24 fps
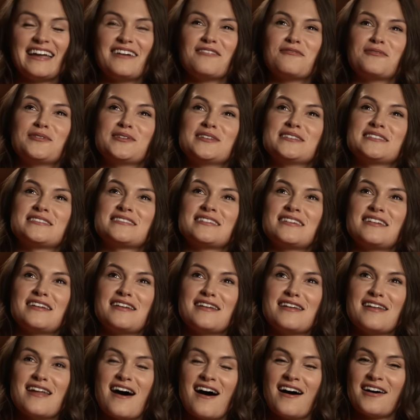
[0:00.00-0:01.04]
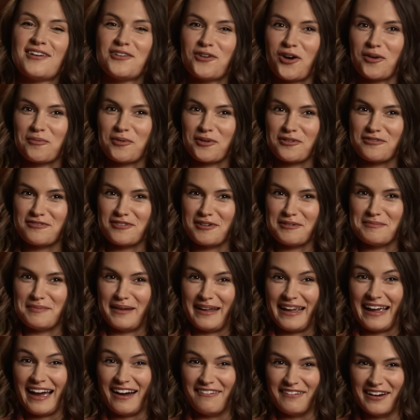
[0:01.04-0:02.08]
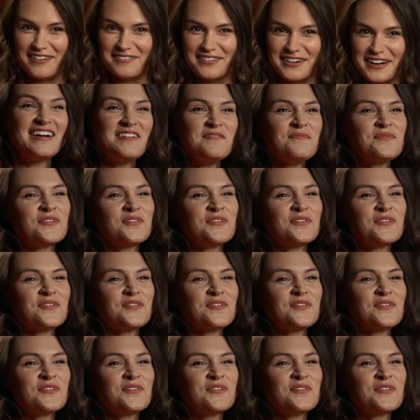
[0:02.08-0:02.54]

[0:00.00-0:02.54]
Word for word: It was not normal for me, however.